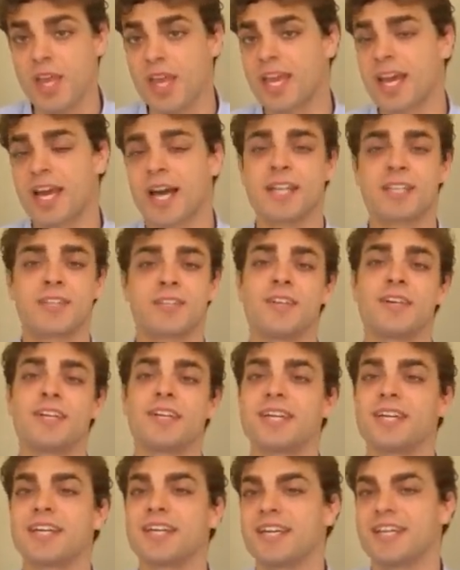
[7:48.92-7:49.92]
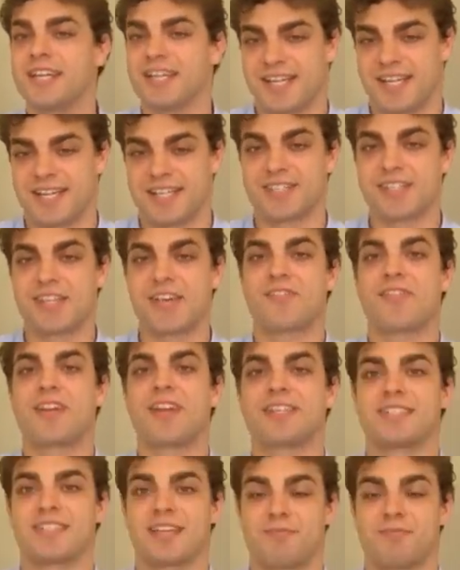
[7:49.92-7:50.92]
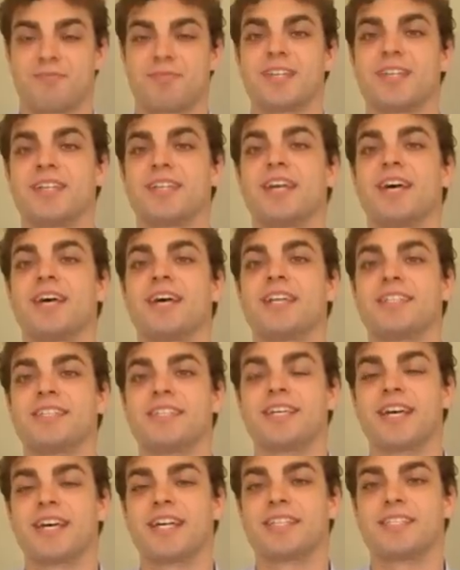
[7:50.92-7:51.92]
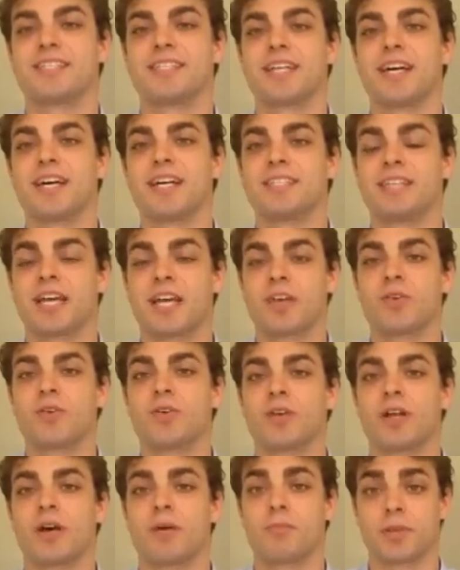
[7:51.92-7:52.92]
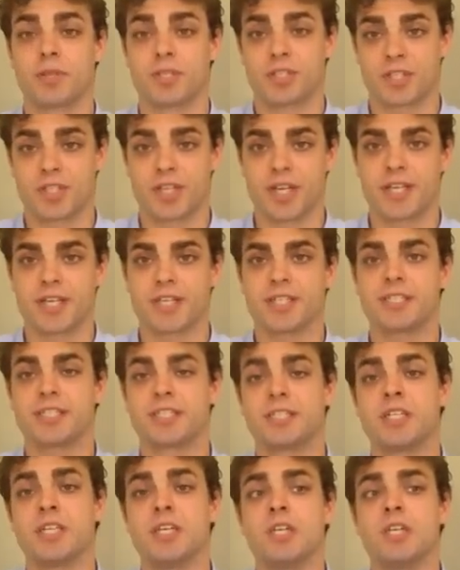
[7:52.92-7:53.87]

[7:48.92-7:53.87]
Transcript: cutlery is definitely something that they're gonna appreciate.